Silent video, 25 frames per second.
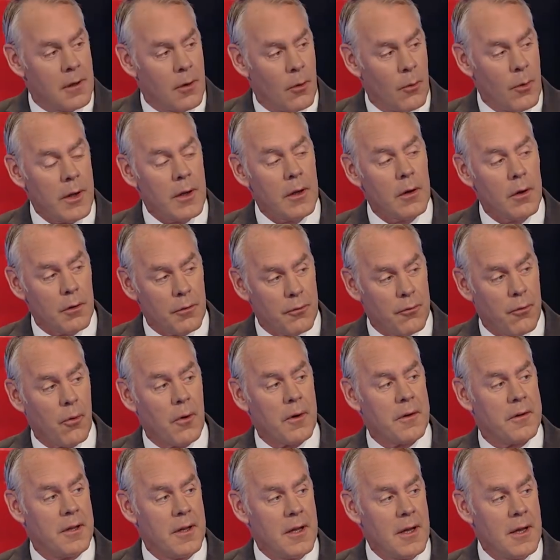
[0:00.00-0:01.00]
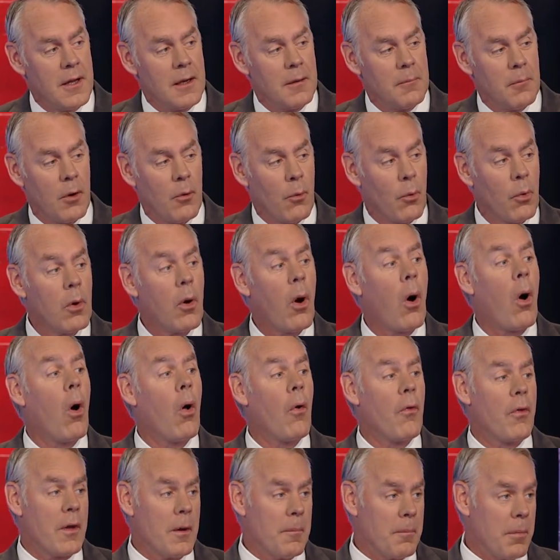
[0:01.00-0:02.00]
Okay. We can go to 14, but we're
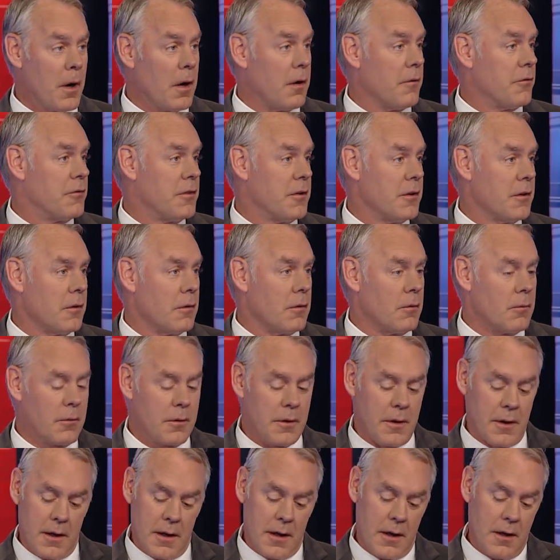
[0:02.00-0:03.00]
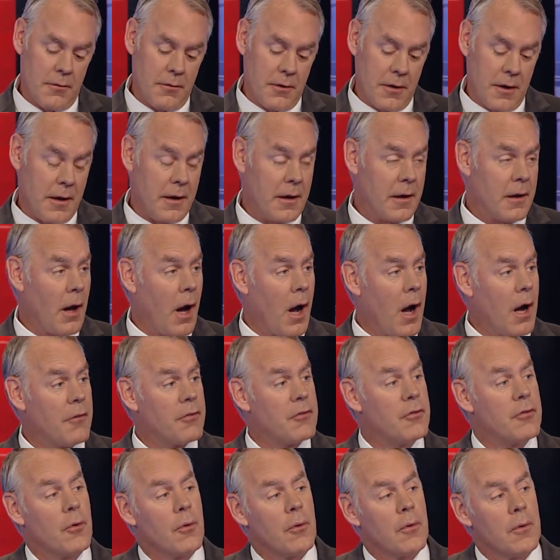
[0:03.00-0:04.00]
all the above, too. We have a
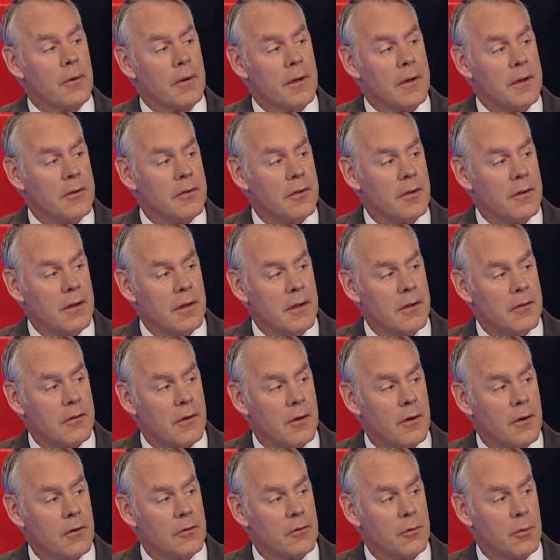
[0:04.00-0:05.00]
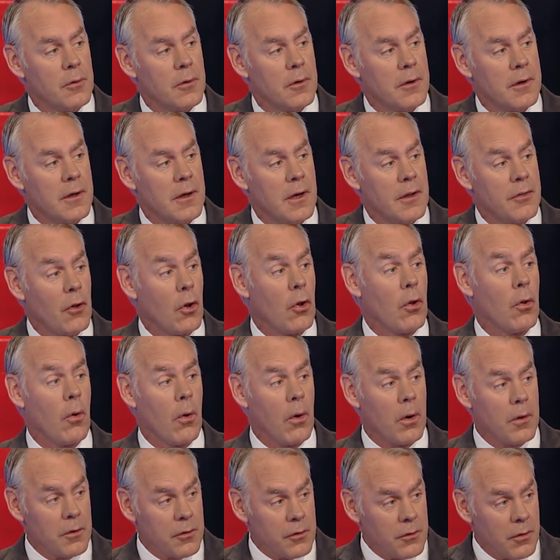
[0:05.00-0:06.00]
offshore lease on the East Coast. We're looking at the
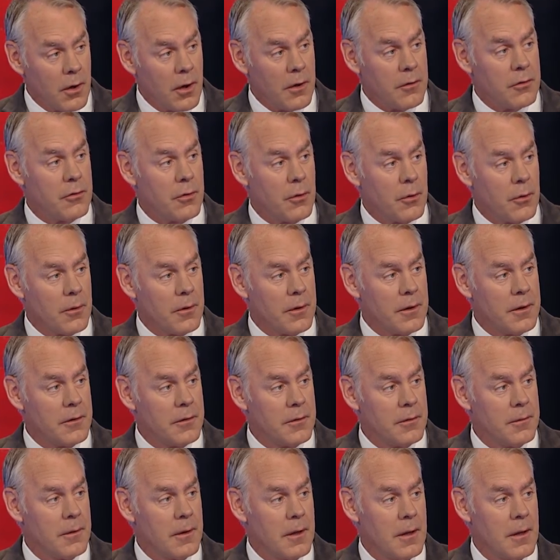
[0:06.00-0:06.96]
largest offshore lease.